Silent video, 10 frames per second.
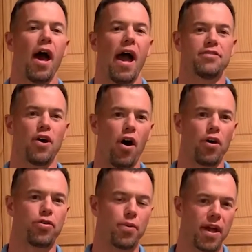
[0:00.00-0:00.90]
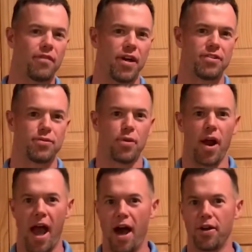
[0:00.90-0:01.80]
as all three of us were
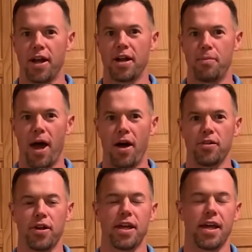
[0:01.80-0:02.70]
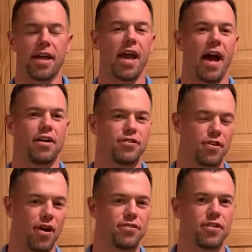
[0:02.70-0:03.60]
out and about looking at cows
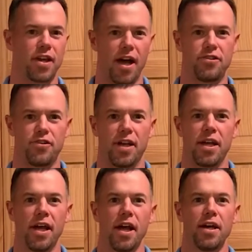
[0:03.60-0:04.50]
across the country.